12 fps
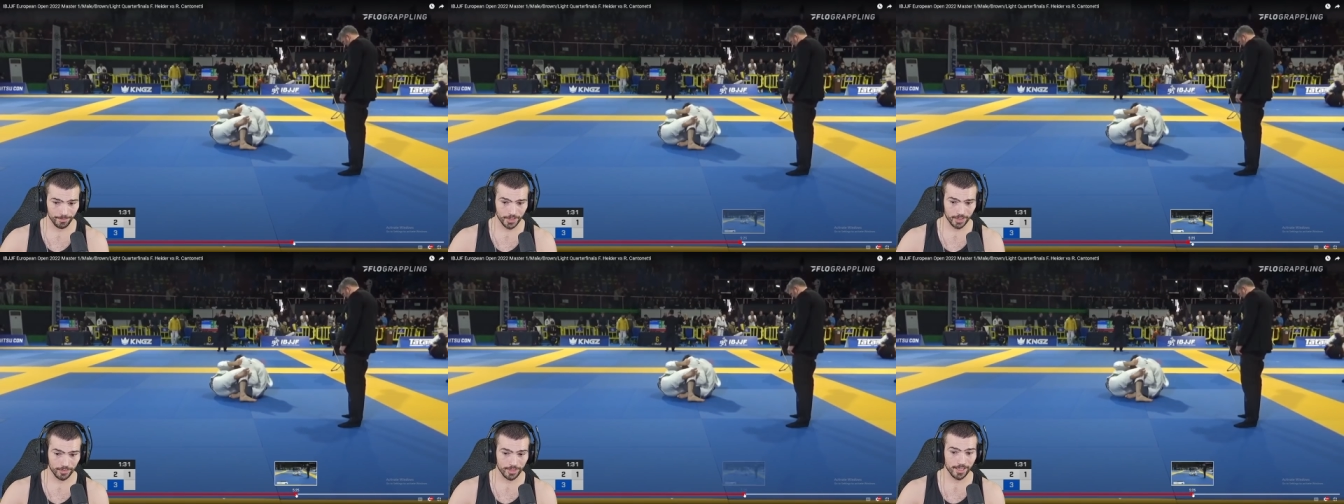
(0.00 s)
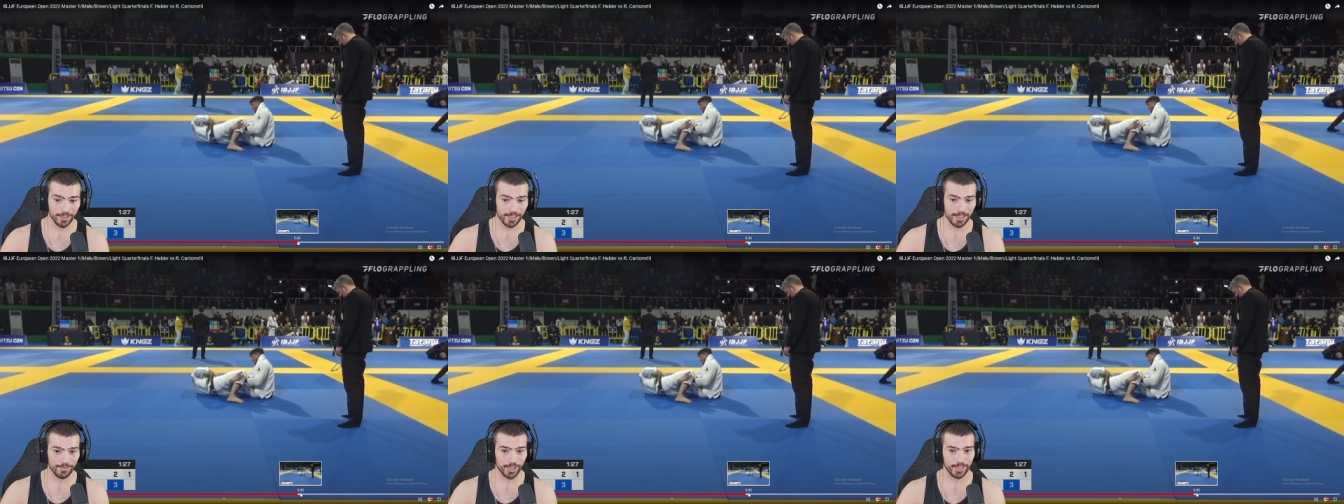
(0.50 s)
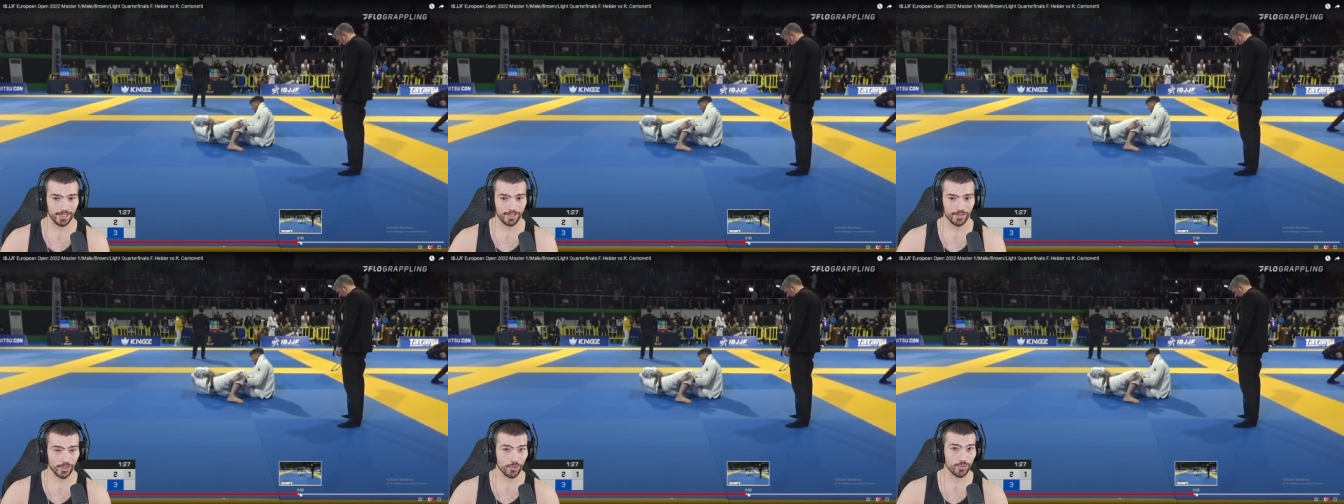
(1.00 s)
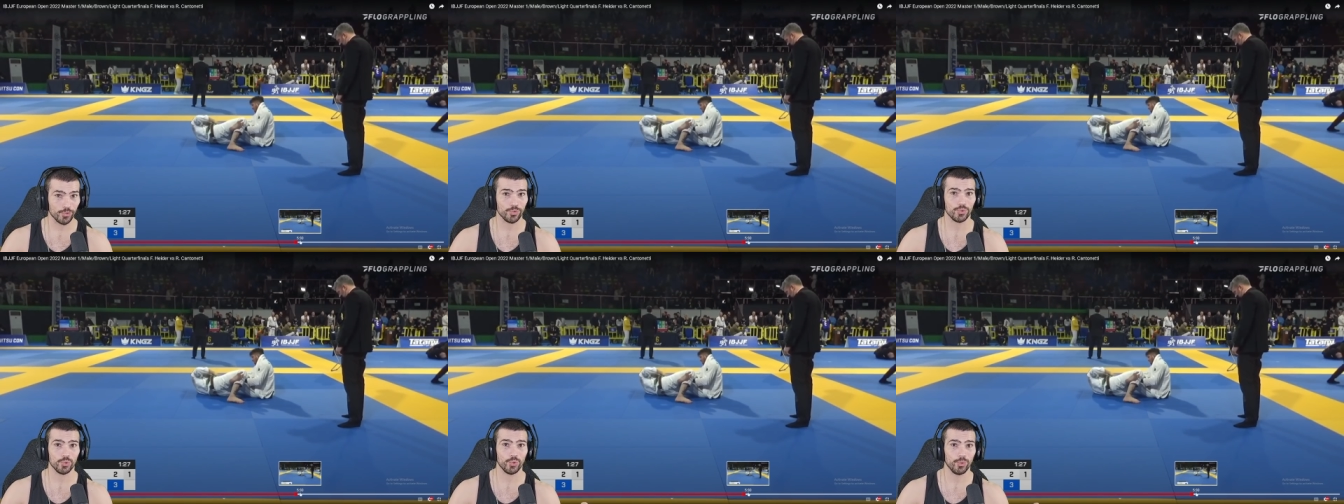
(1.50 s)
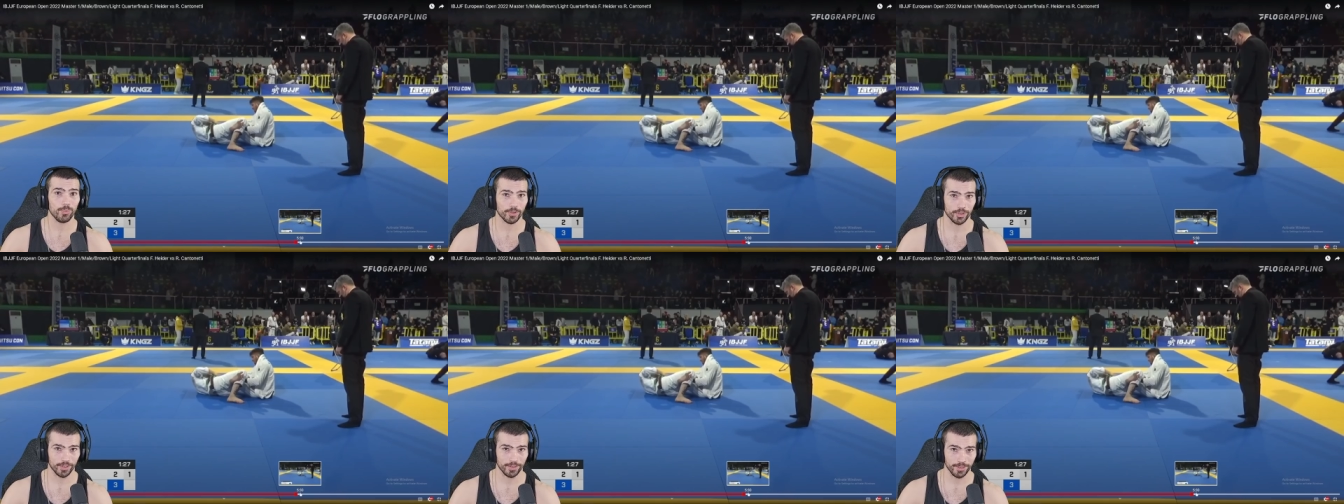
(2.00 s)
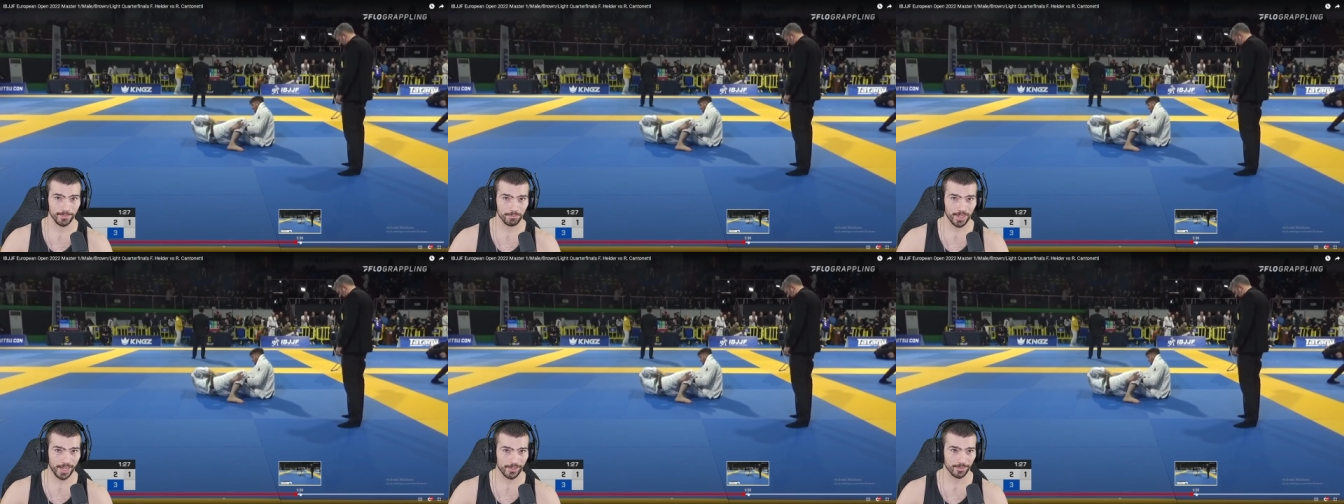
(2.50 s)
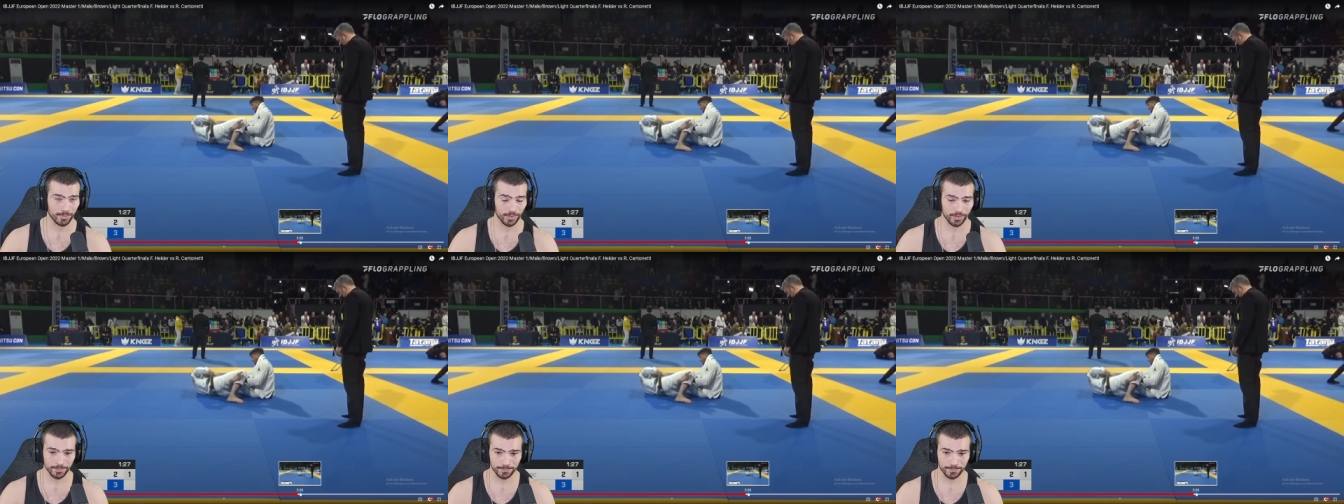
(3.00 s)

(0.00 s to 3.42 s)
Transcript: You know, De La Hiva is super passable.